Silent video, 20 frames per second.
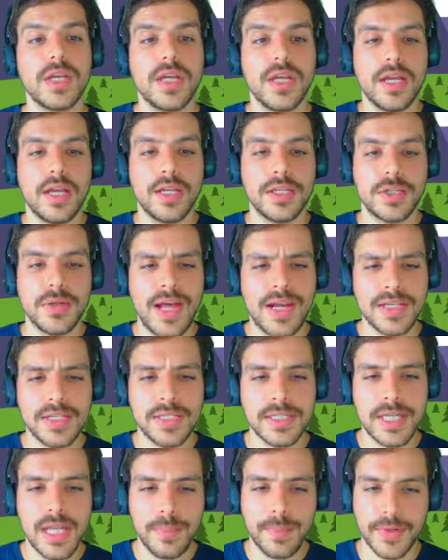And so how does
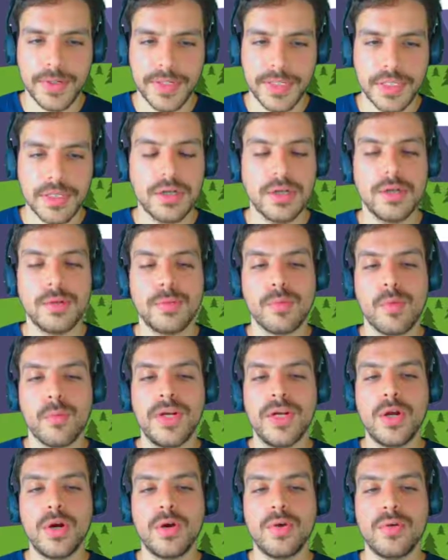this help us? Well, we
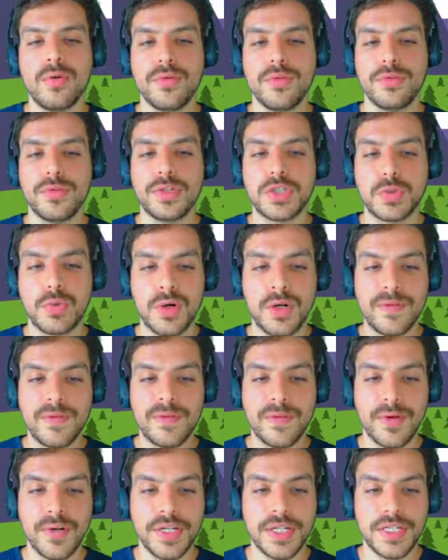know the square root of
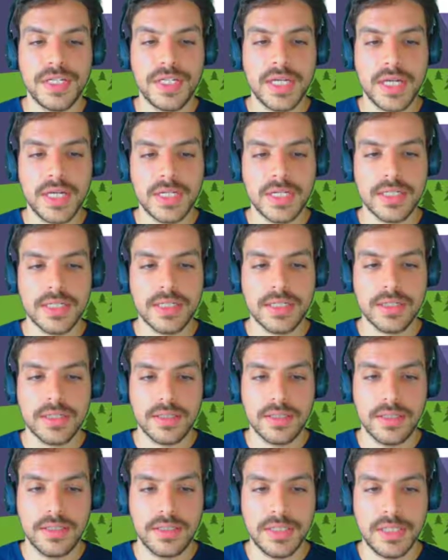36
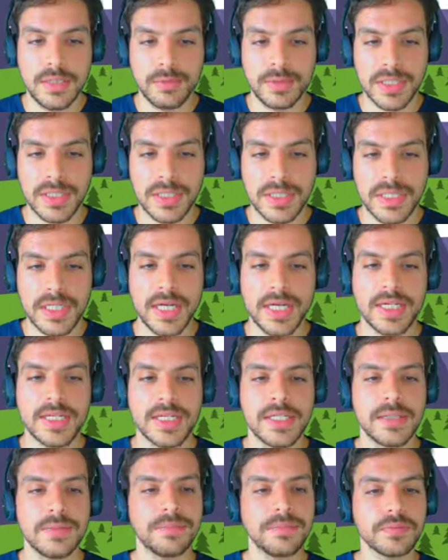is equal to
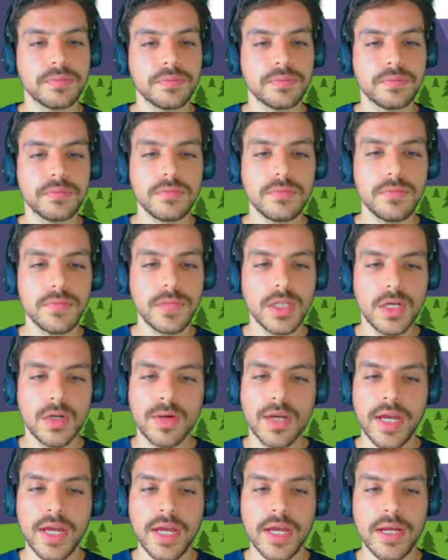6.
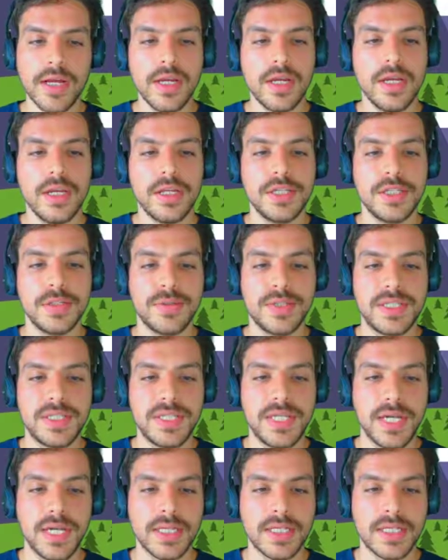Okay, so
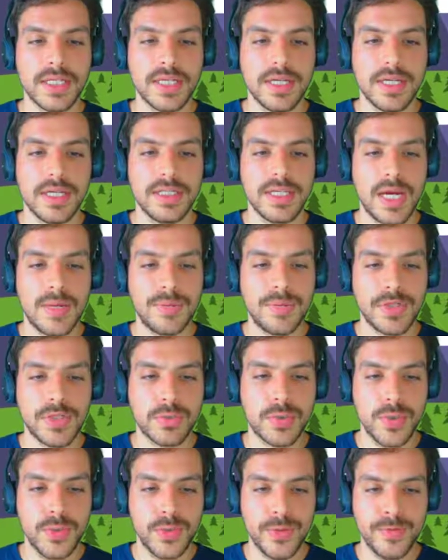6 times the
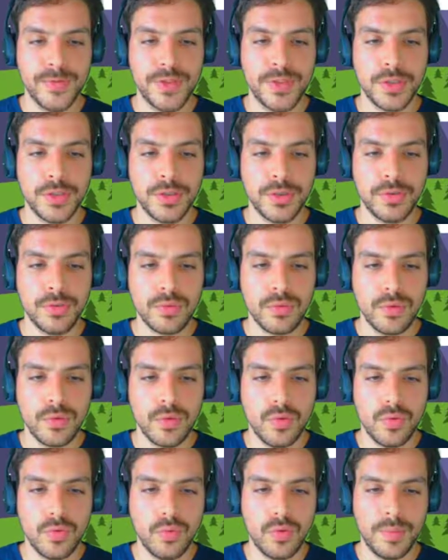square root of 2
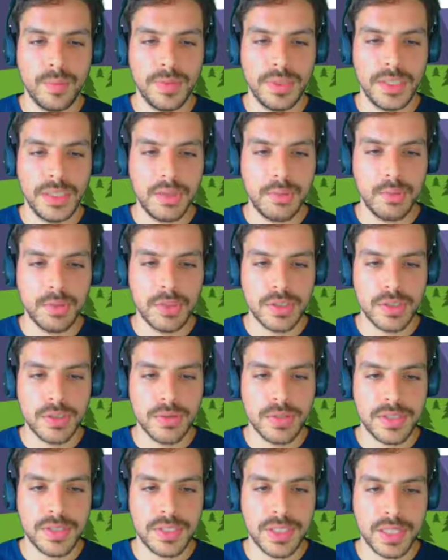will be equal to
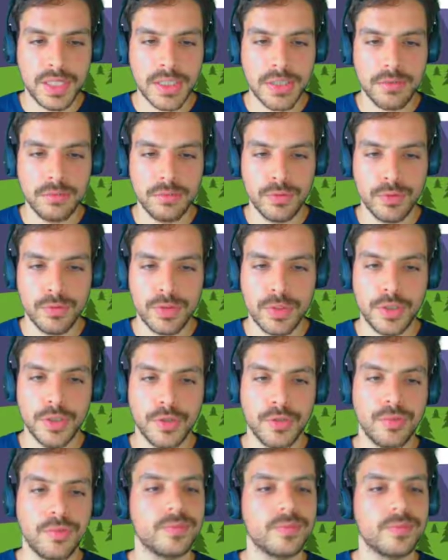6 root 2.